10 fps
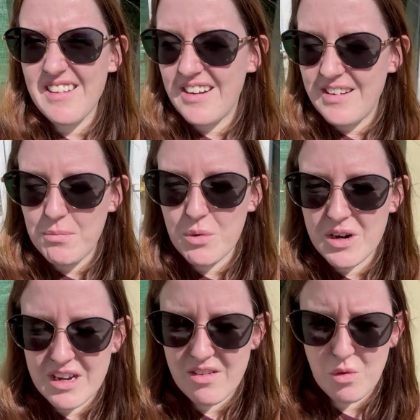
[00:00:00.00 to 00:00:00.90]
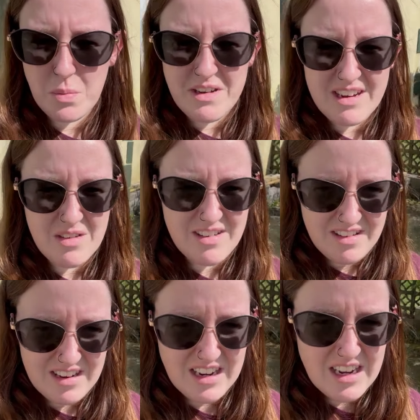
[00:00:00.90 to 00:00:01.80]
Saturday morning, so we'll be down
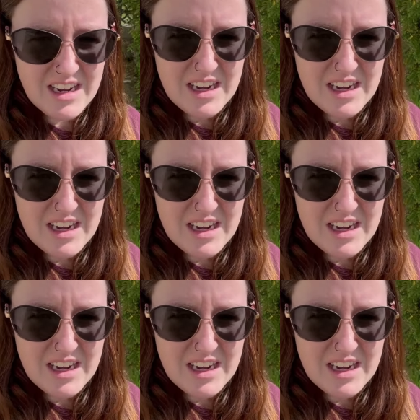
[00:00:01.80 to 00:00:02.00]
today.